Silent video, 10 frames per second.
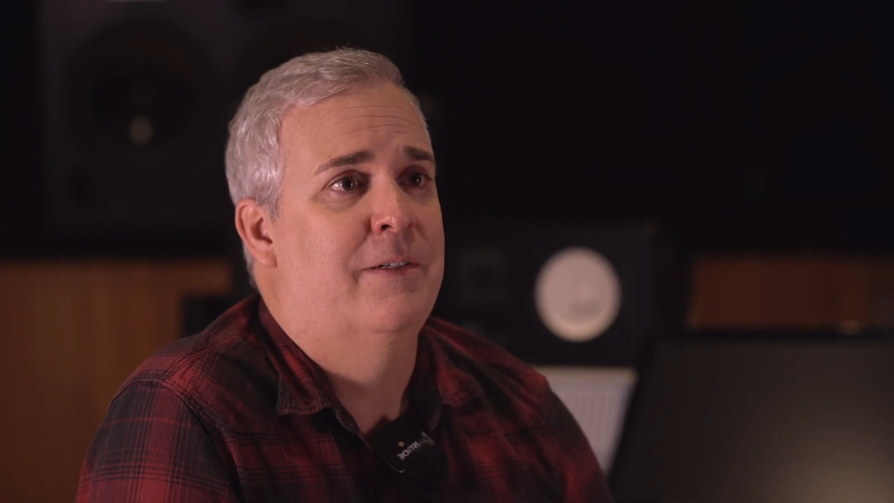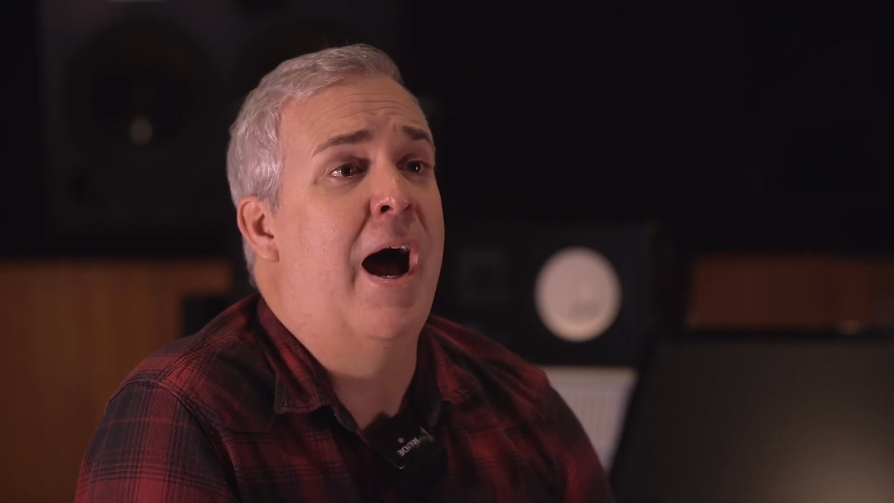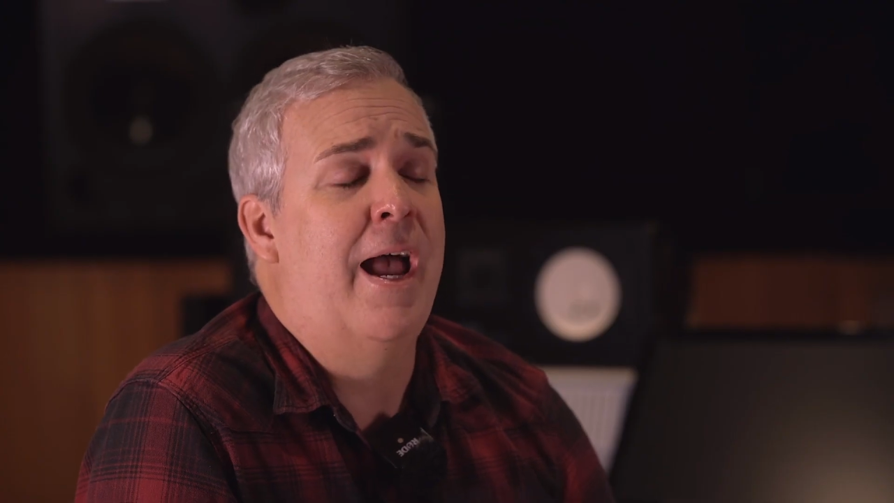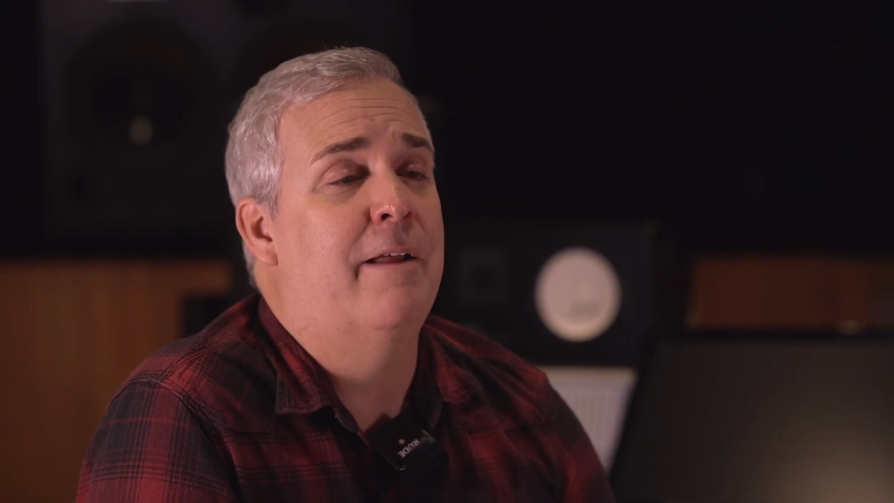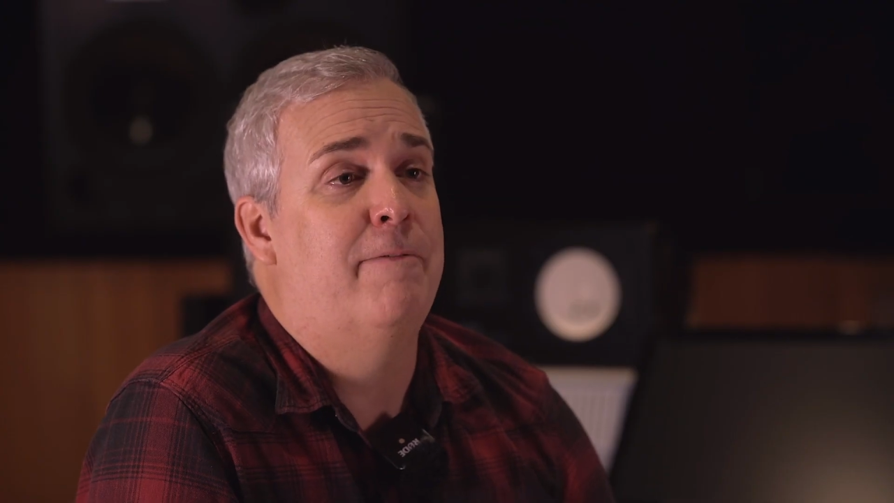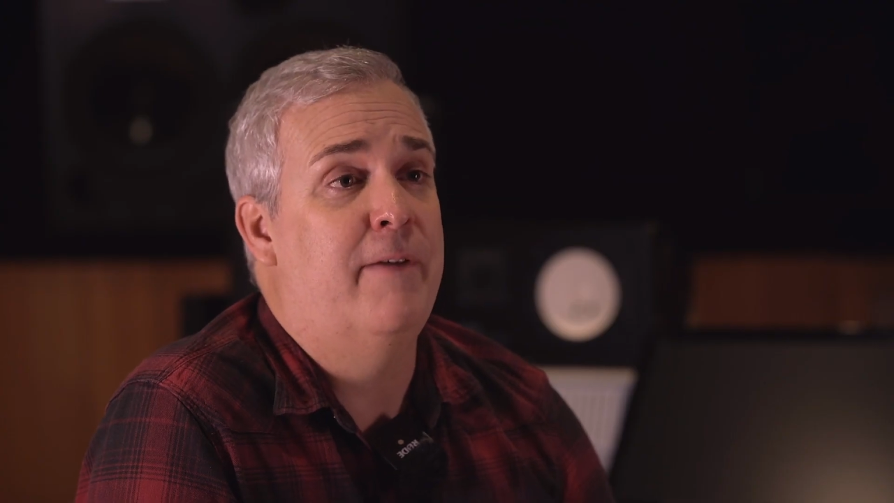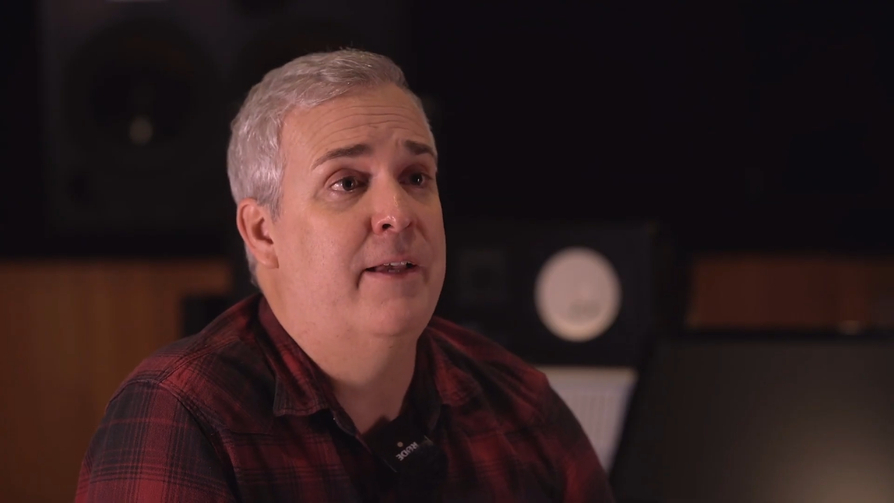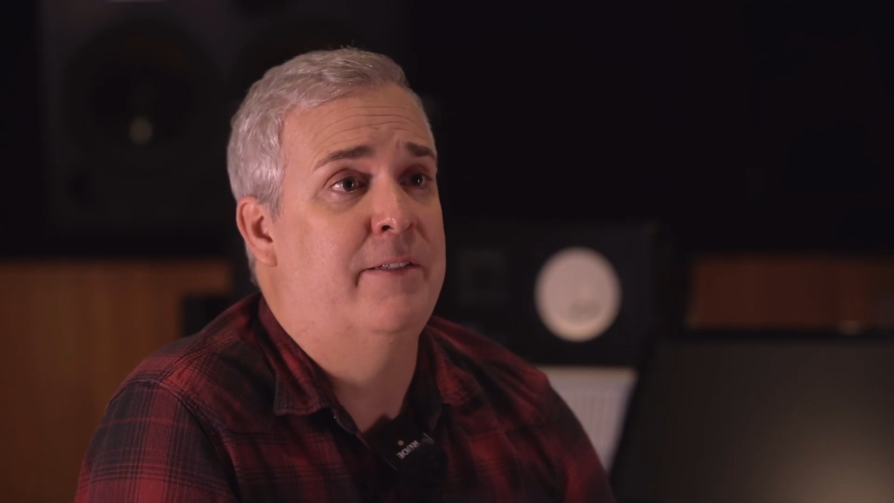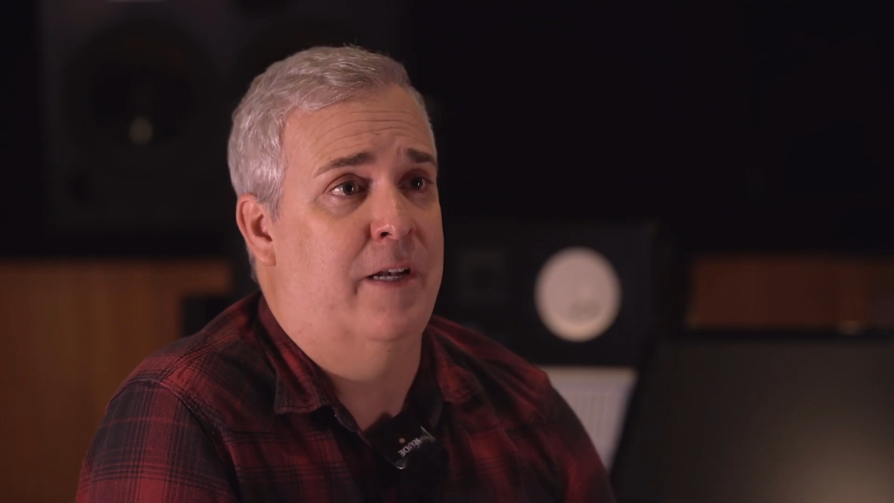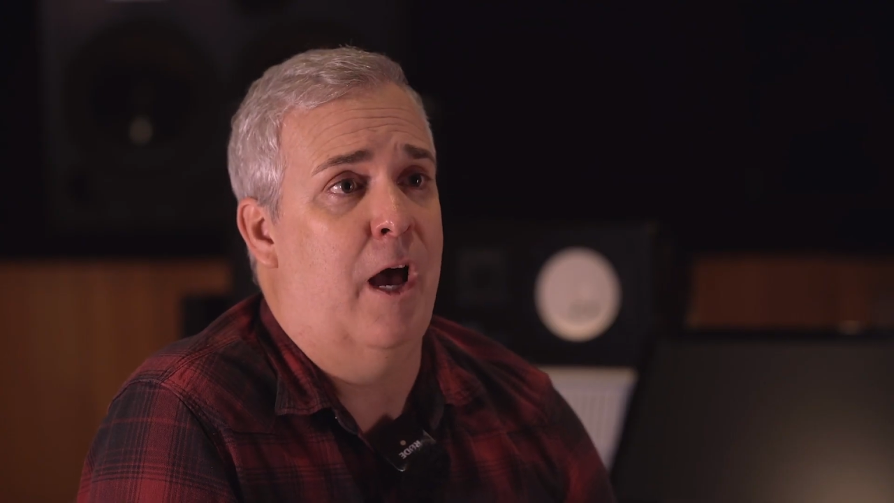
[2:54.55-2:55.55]
I had a
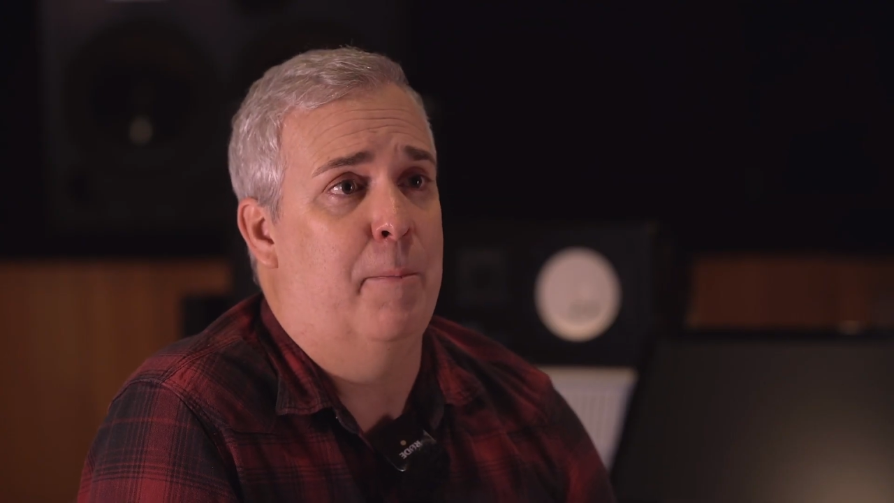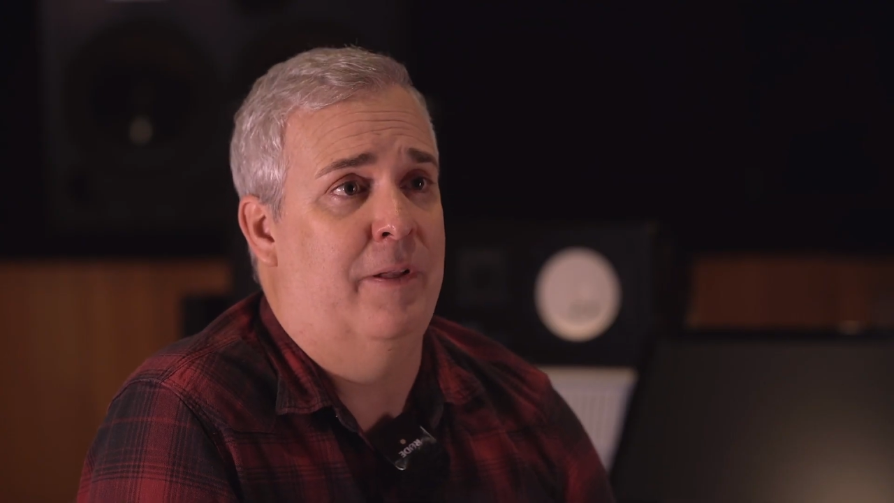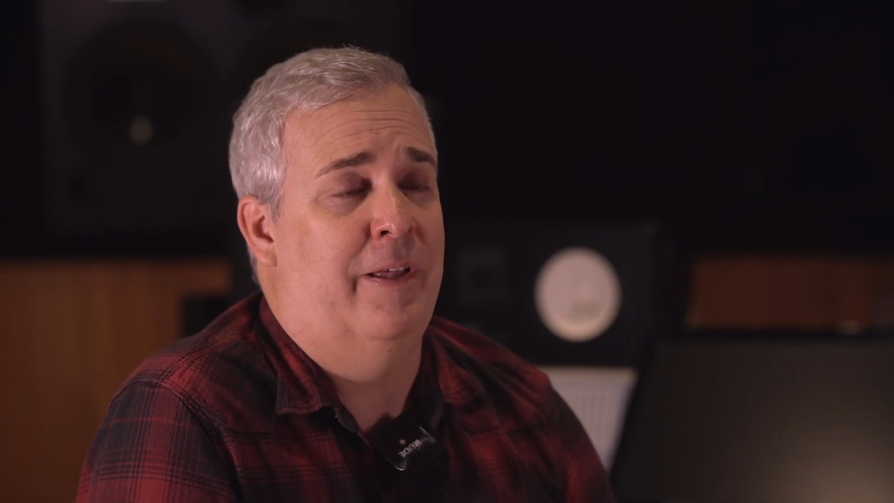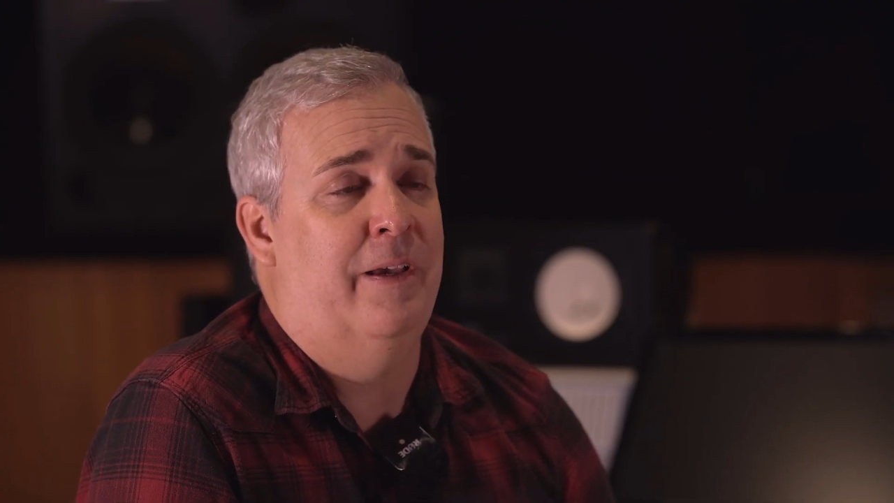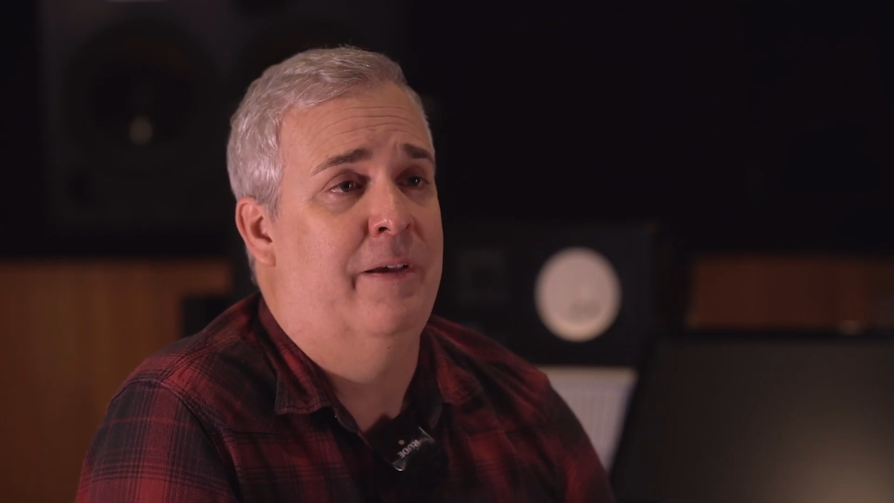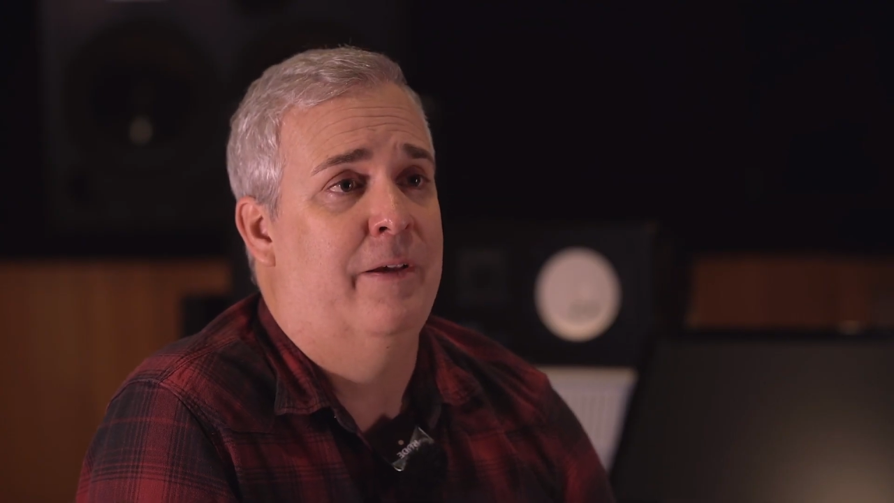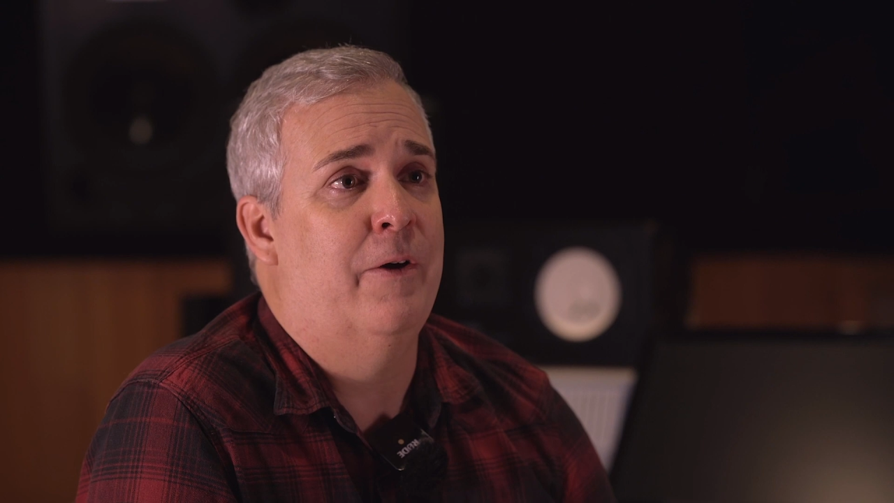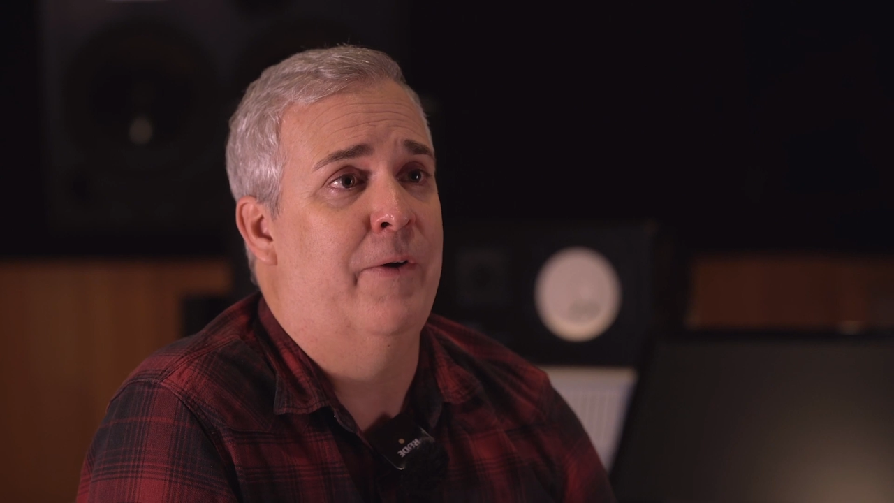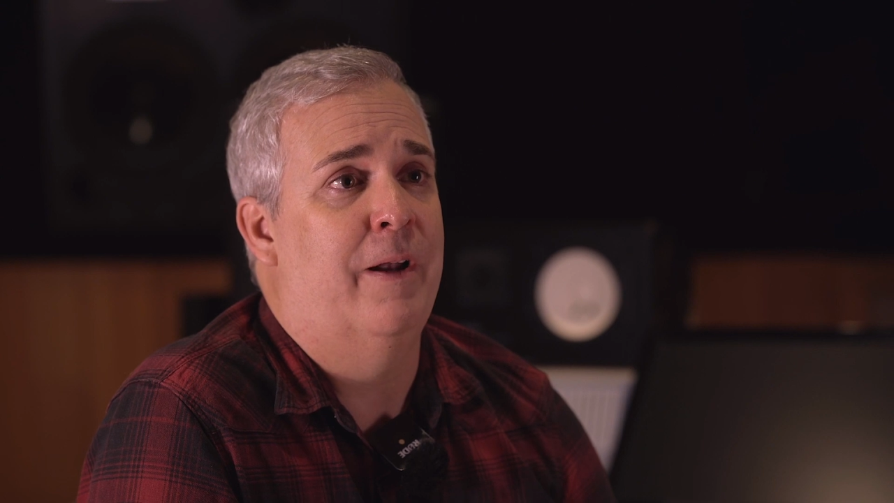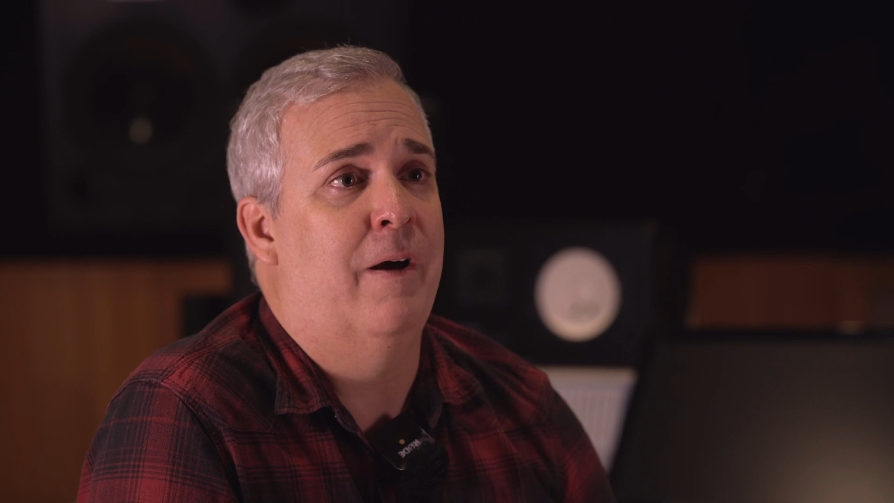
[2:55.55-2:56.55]
phase anomaly
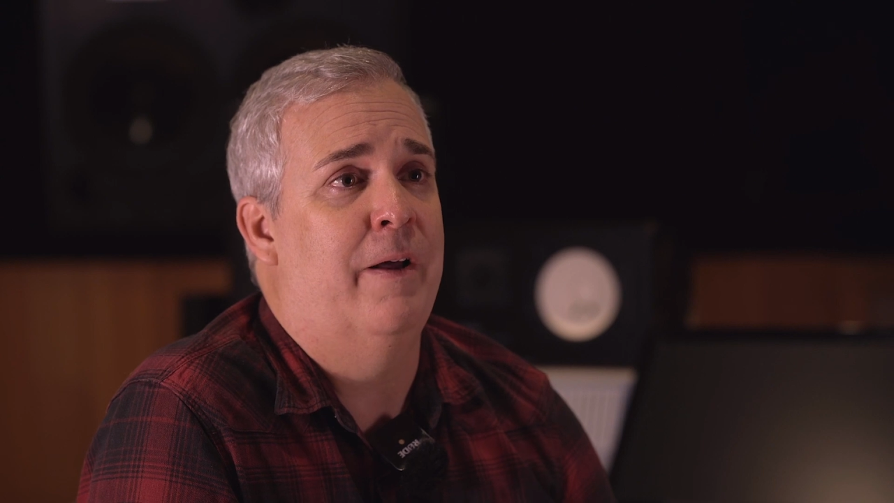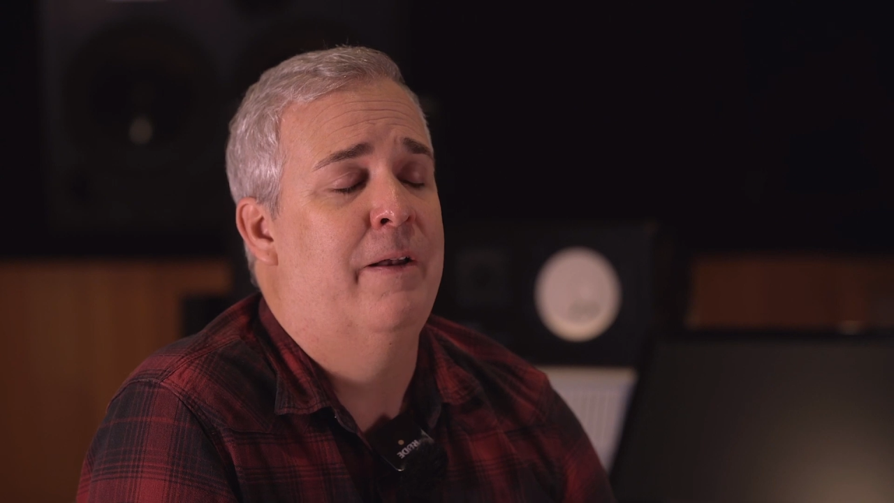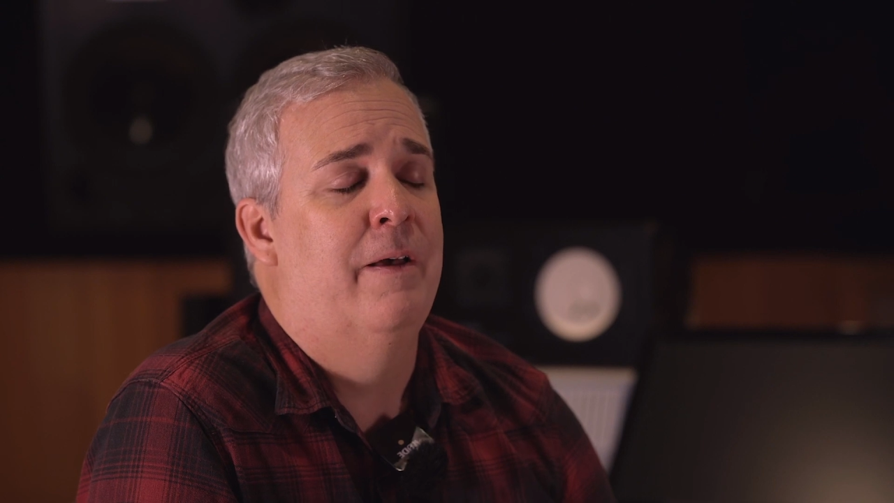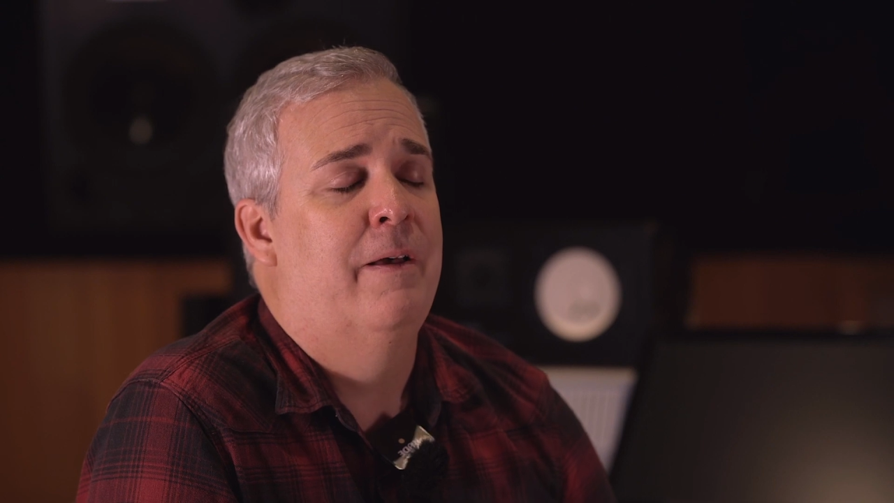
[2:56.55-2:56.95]
going on.